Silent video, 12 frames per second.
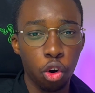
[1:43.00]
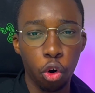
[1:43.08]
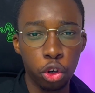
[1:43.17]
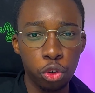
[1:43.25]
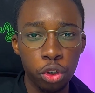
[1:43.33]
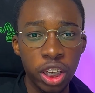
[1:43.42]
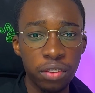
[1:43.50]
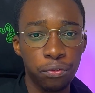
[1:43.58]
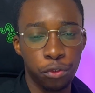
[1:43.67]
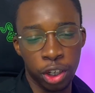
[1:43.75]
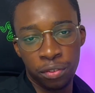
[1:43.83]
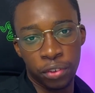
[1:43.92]
or you give
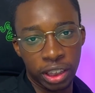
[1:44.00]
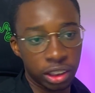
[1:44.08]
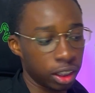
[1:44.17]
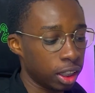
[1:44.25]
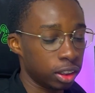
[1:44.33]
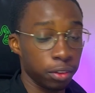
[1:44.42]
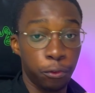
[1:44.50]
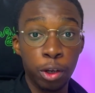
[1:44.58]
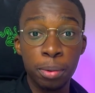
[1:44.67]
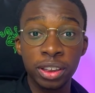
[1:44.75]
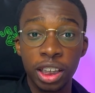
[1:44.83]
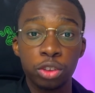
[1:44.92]
freebies. The
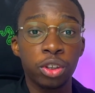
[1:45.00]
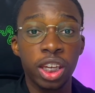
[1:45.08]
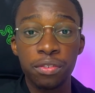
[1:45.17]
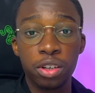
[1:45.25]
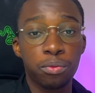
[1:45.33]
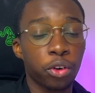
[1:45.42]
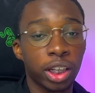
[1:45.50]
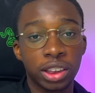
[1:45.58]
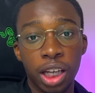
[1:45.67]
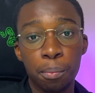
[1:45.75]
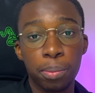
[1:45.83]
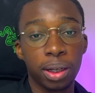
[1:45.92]
freebies that you're given, for
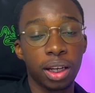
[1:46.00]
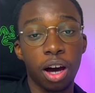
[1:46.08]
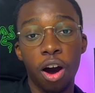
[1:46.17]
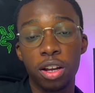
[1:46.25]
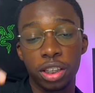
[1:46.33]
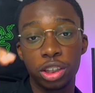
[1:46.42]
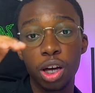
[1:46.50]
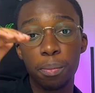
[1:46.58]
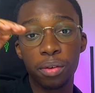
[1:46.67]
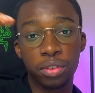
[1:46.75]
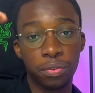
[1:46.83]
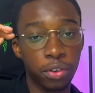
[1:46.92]
example, on the top
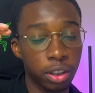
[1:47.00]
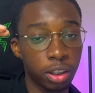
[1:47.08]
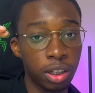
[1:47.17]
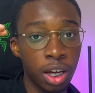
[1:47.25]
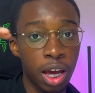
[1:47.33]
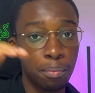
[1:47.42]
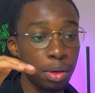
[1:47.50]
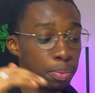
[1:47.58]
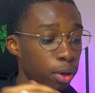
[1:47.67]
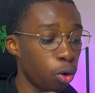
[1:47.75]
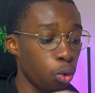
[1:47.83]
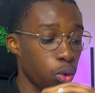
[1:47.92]
of the funnel,
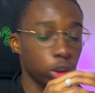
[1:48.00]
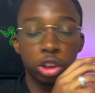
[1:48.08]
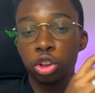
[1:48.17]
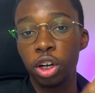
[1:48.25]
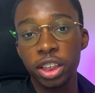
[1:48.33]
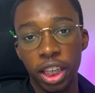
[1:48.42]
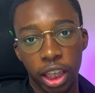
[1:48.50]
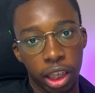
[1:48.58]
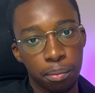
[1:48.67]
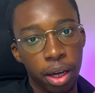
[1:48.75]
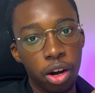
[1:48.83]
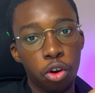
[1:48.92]
people who join the
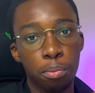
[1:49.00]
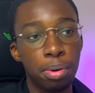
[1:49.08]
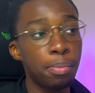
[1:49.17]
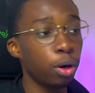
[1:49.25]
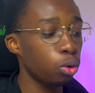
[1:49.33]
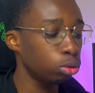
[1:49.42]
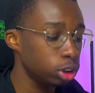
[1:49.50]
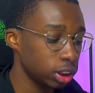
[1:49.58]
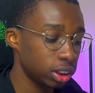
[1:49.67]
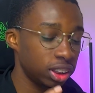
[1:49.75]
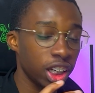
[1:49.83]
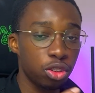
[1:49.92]
email or people who just
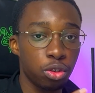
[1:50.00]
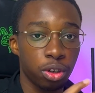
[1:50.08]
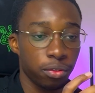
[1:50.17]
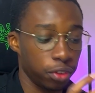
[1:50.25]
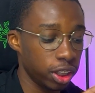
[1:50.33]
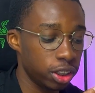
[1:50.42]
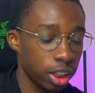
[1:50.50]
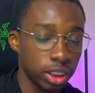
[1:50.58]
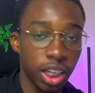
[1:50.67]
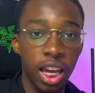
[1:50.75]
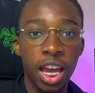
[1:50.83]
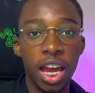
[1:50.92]
stick to your videos
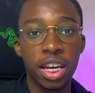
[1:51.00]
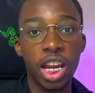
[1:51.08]
and